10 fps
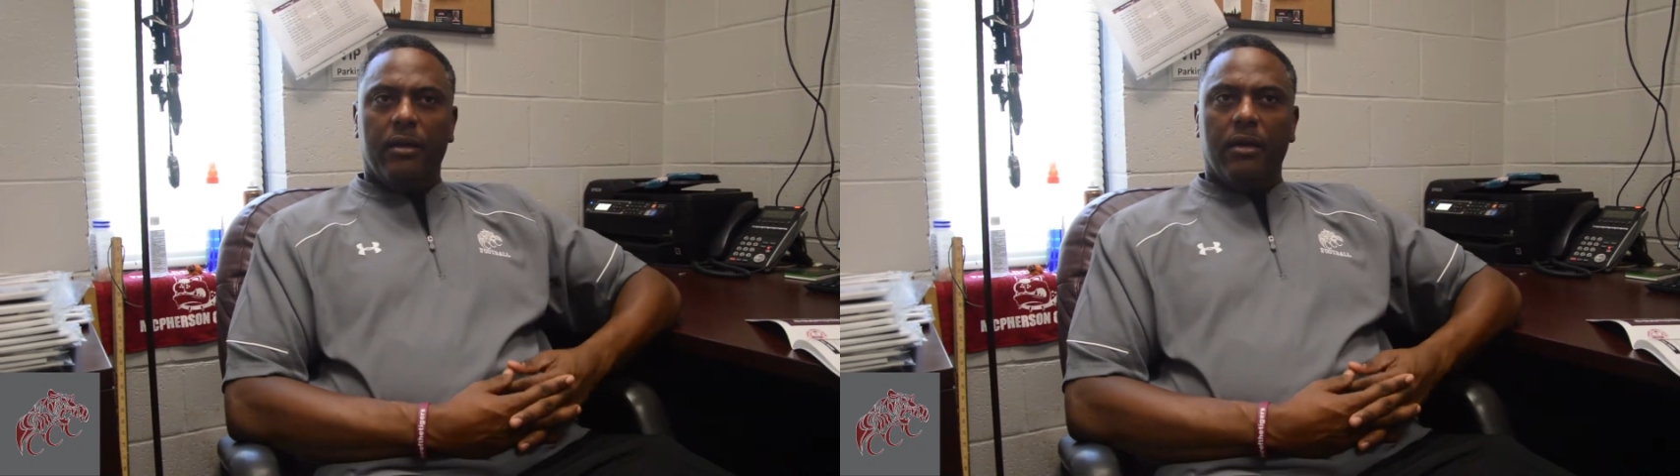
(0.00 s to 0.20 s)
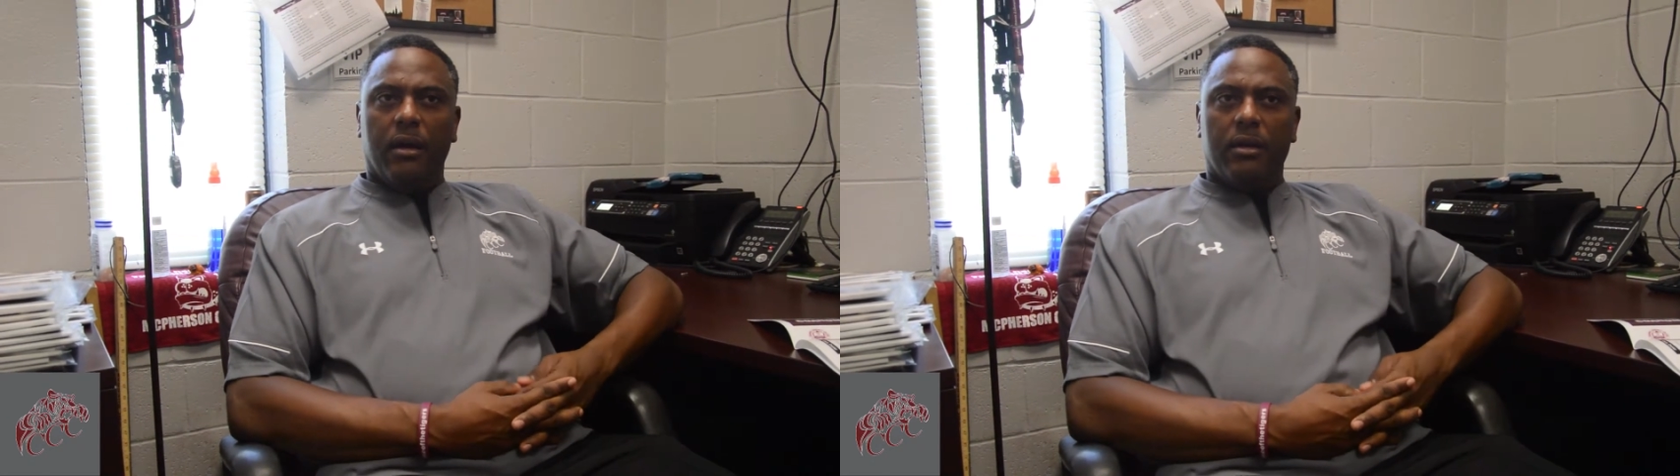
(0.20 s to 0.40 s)

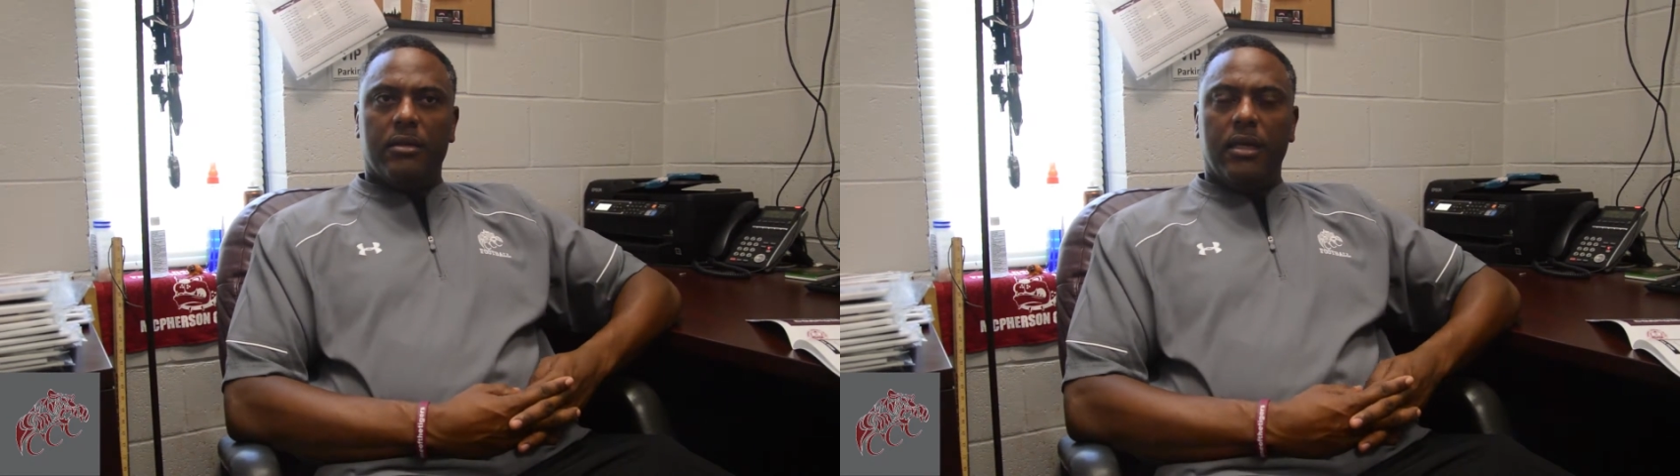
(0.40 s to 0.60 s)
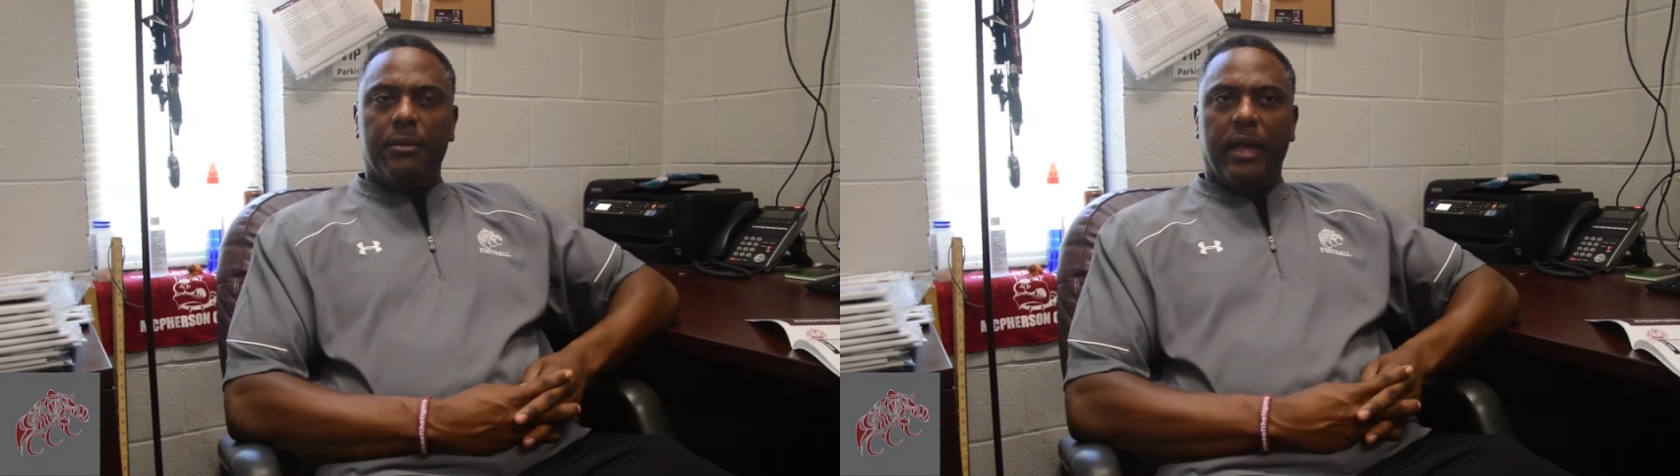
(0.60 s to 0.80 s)
a
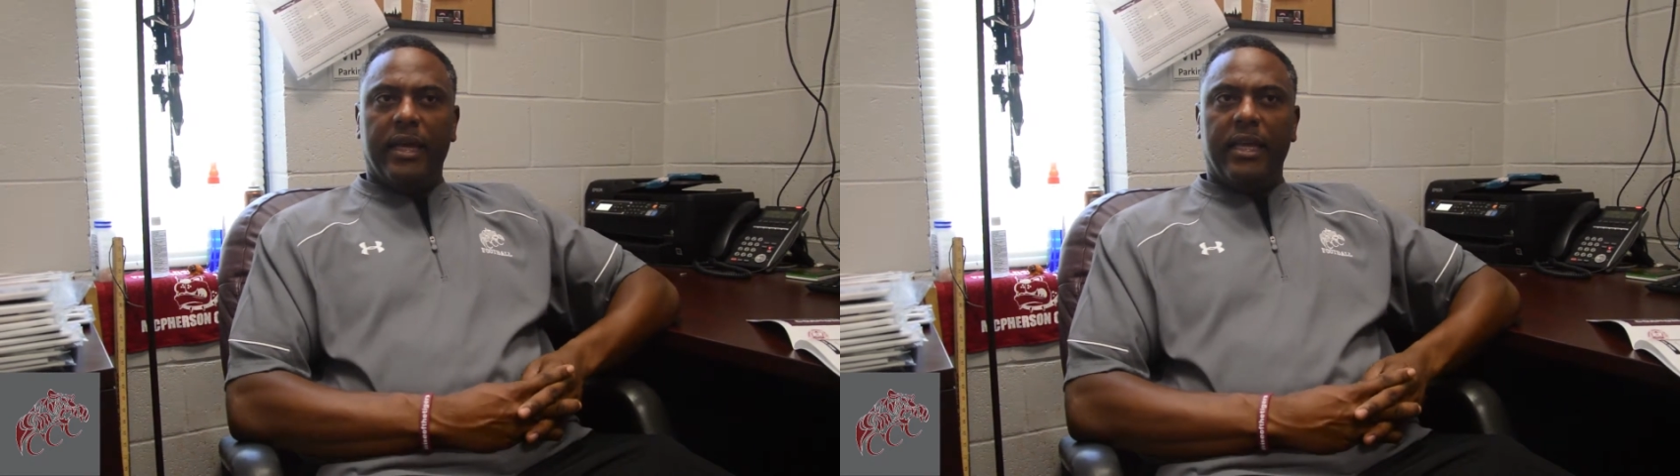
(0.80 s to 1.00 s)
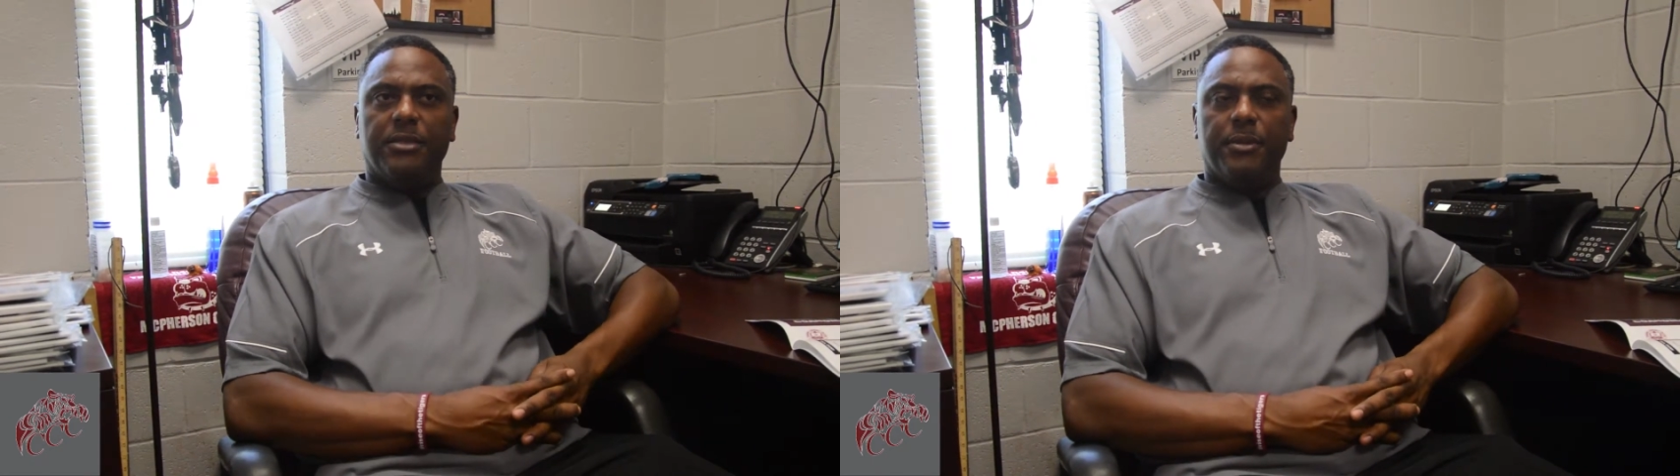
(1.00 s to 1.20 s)
team like
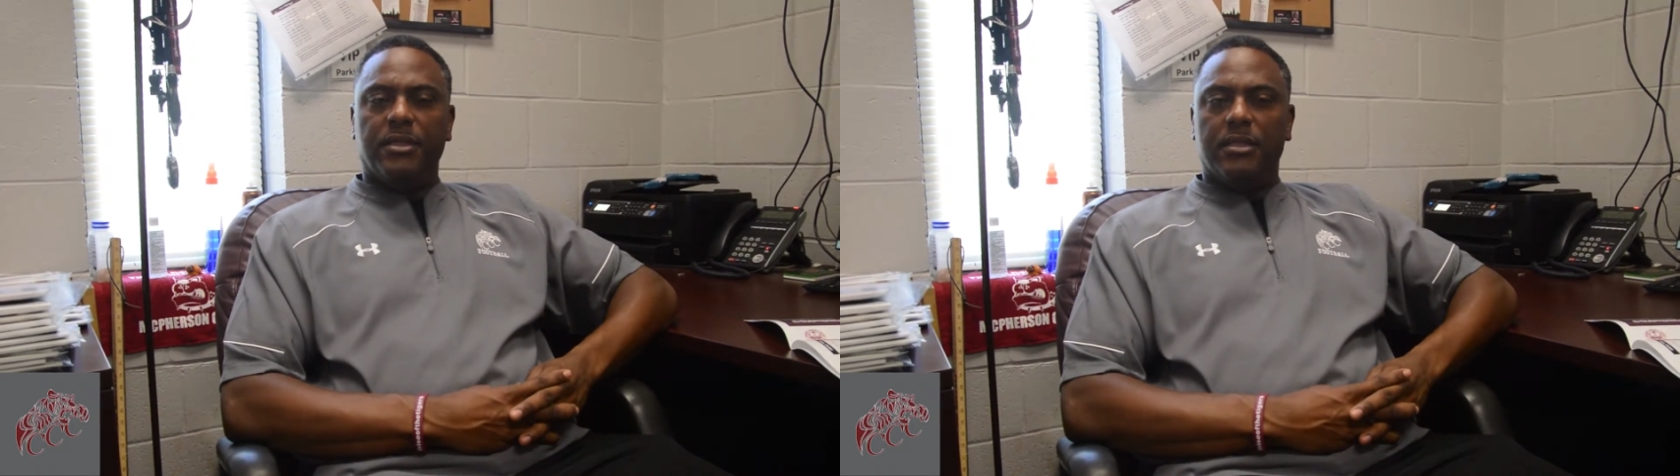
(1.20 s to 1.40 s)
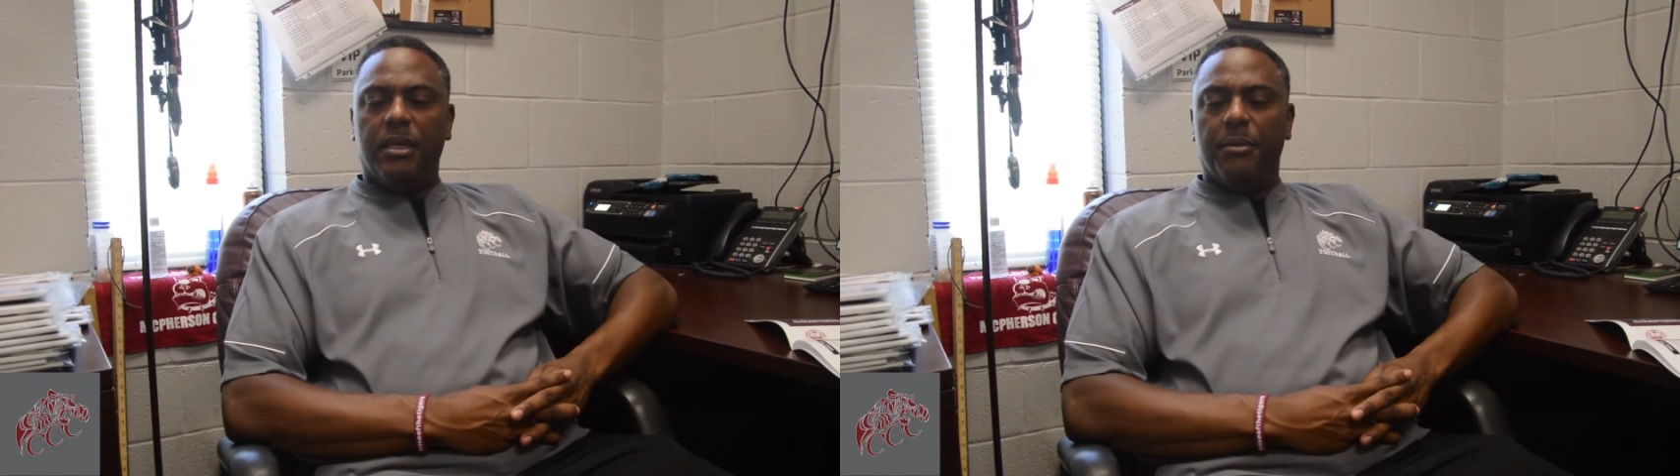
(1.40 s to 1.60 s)
East
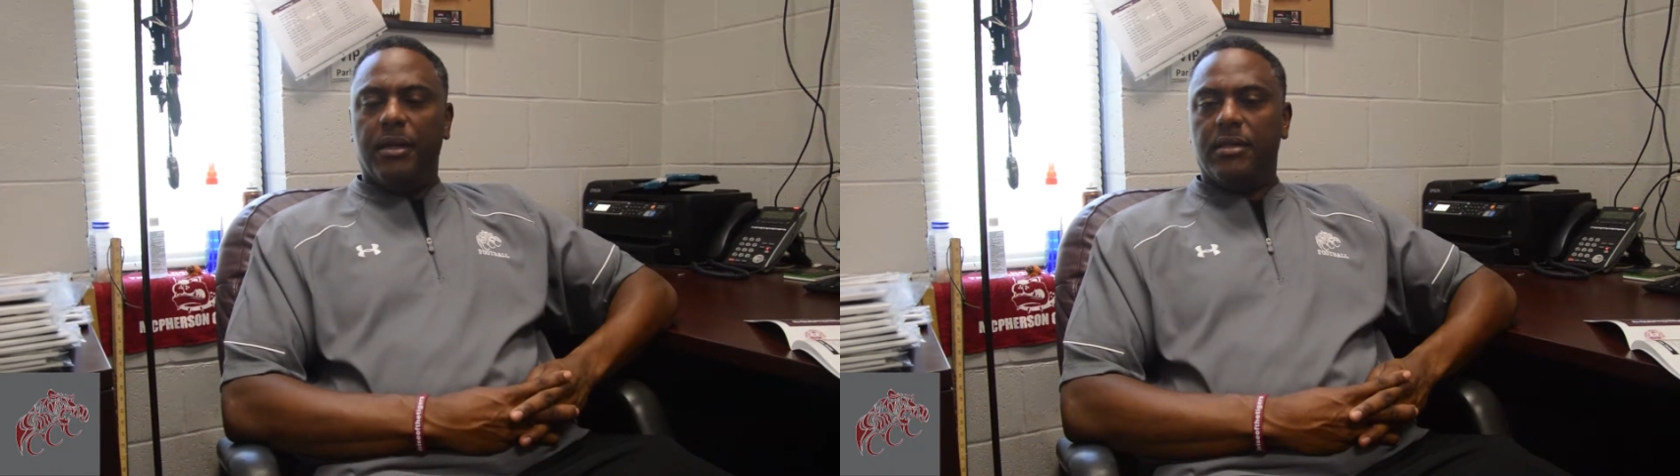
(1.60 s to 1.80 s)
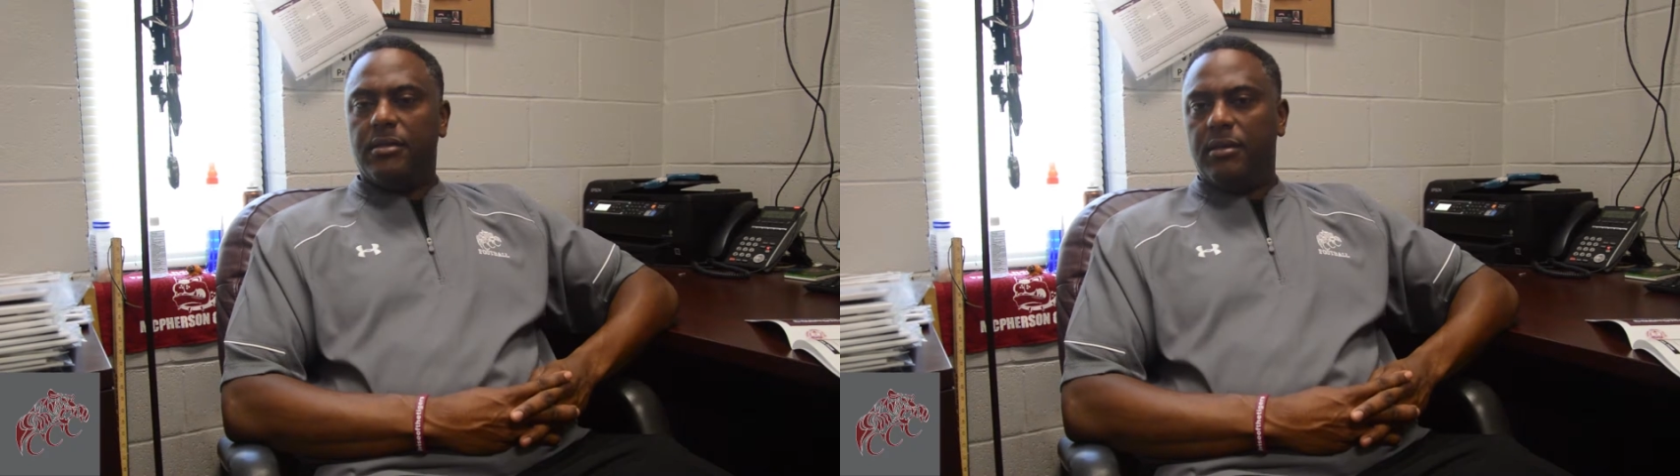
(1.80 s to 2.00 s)
Mississippi
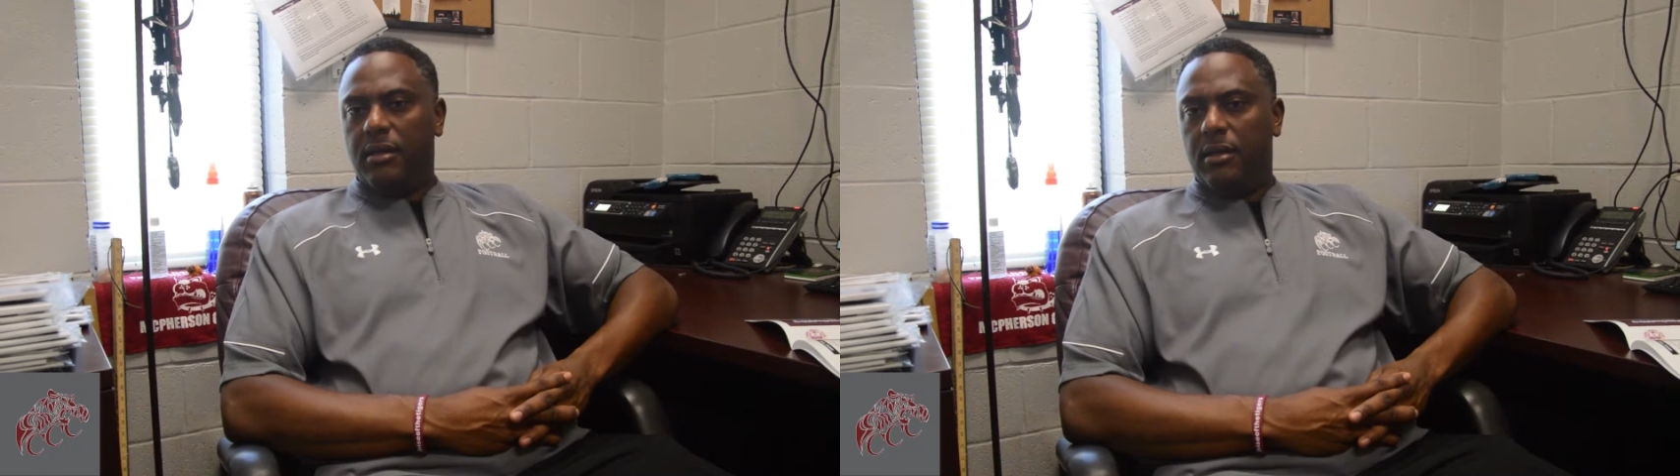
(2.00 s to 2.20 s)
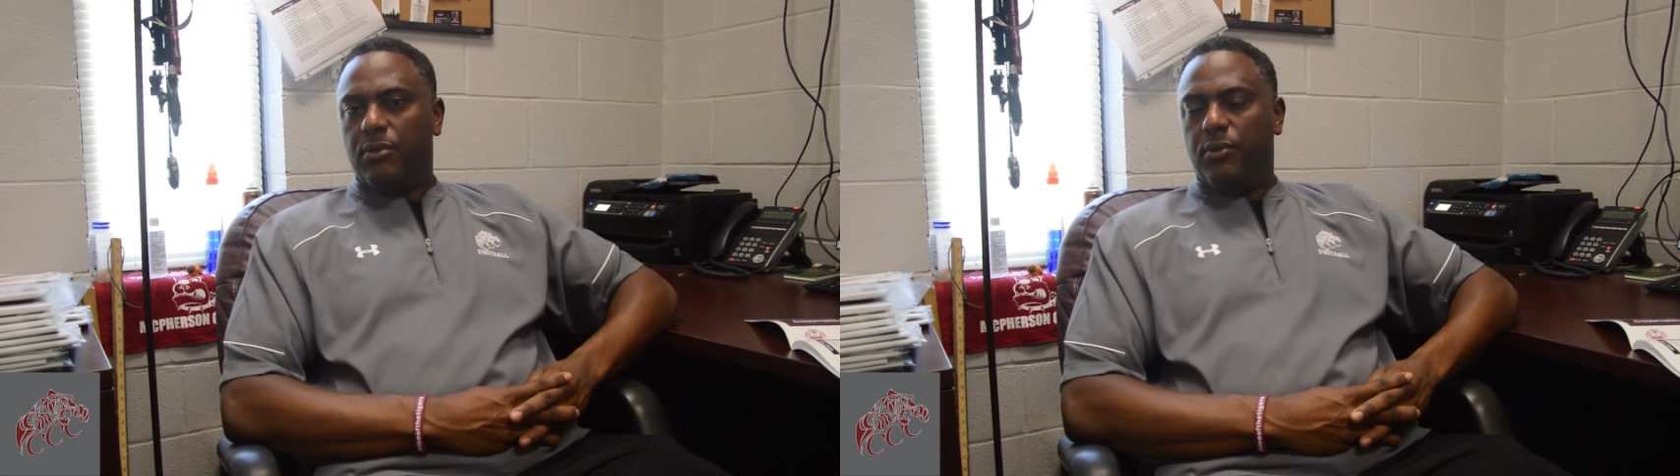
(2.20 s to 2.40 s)
is